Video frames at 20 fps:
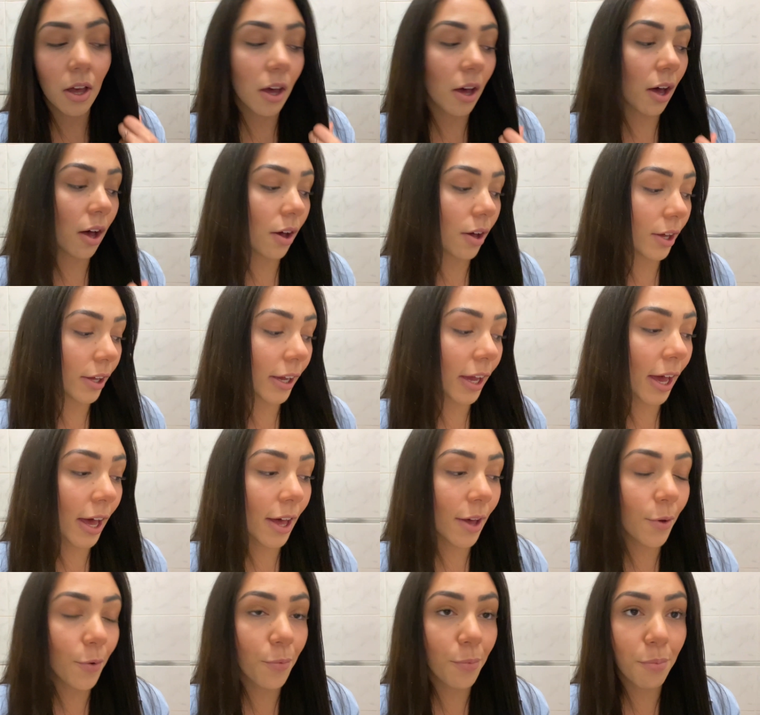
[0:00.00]
I
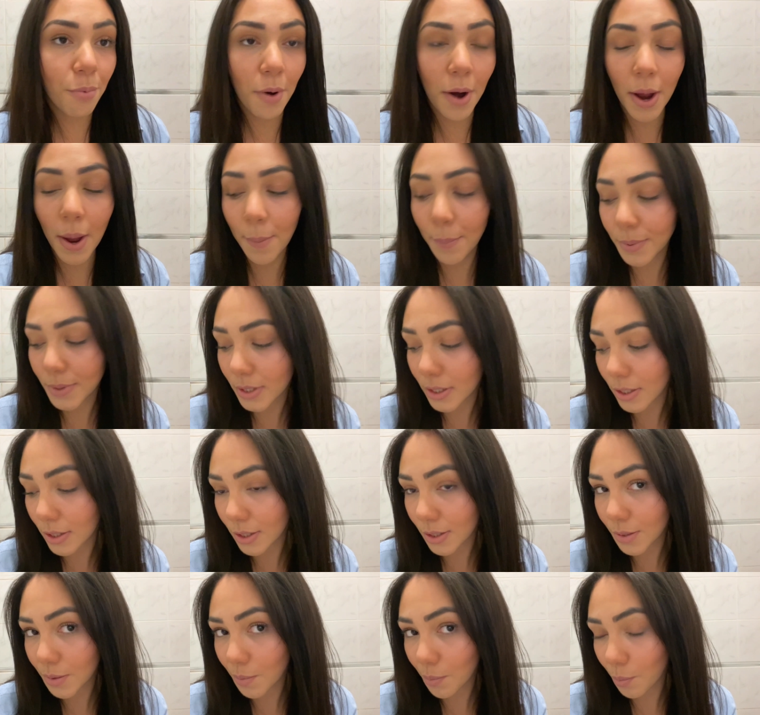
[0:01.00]
have
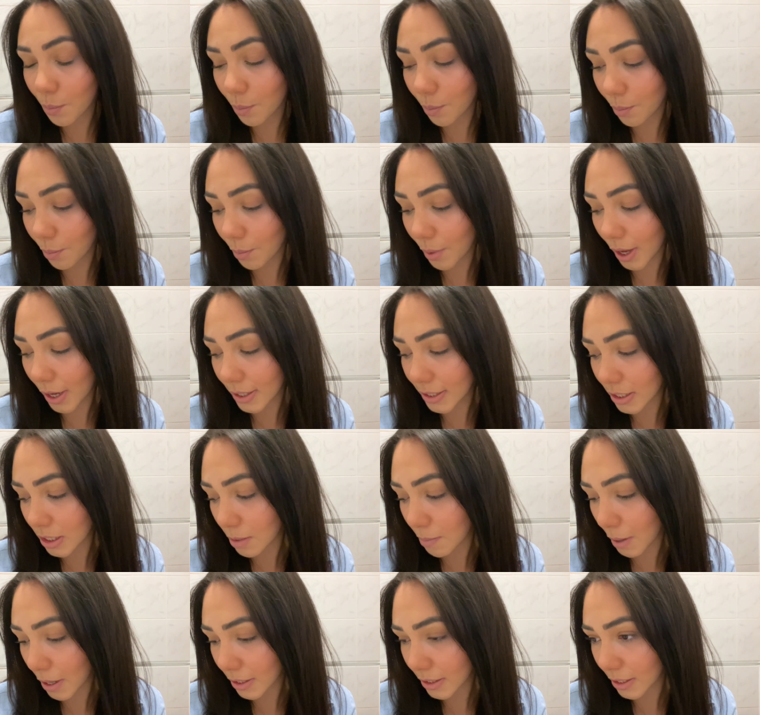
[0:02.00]
prepped some
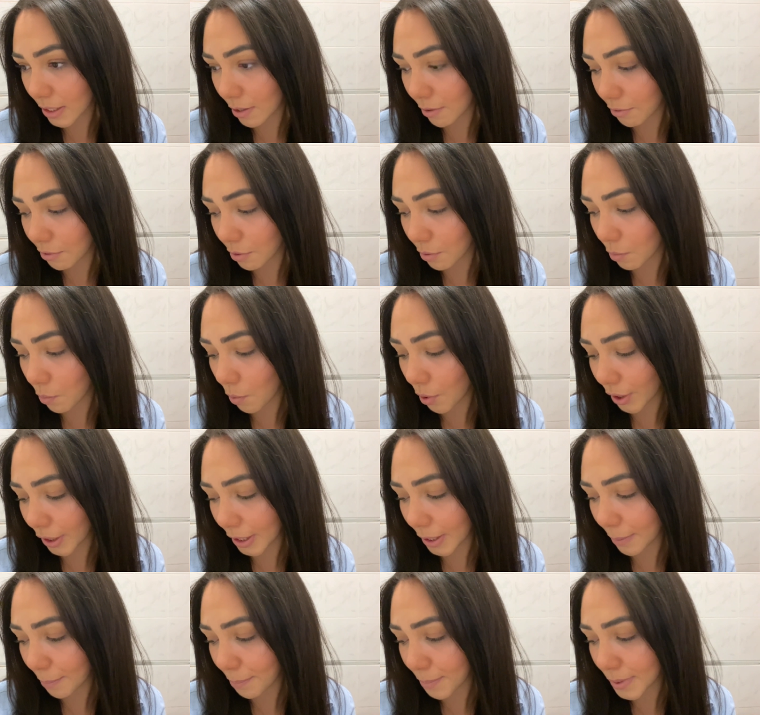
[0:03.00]
antibacterial
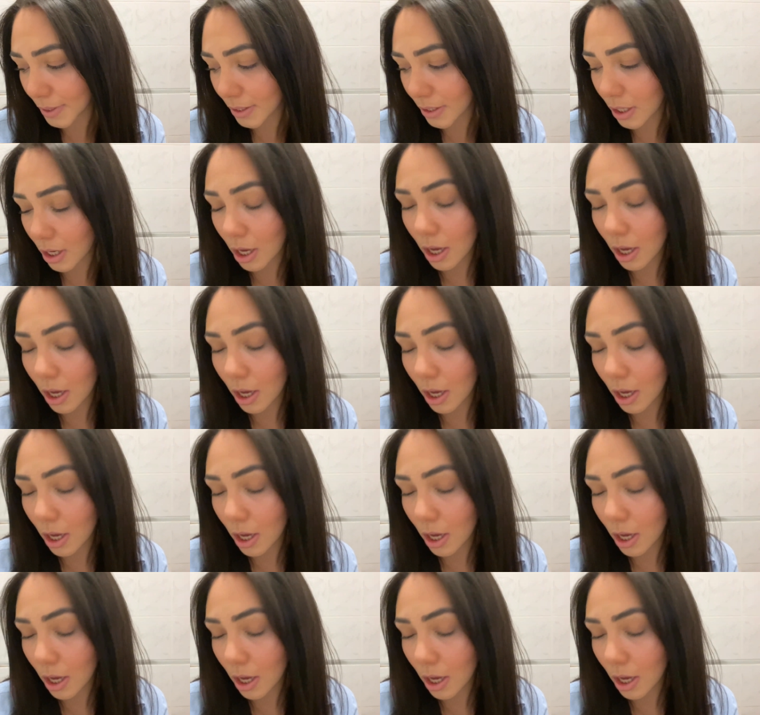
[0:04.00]
wipes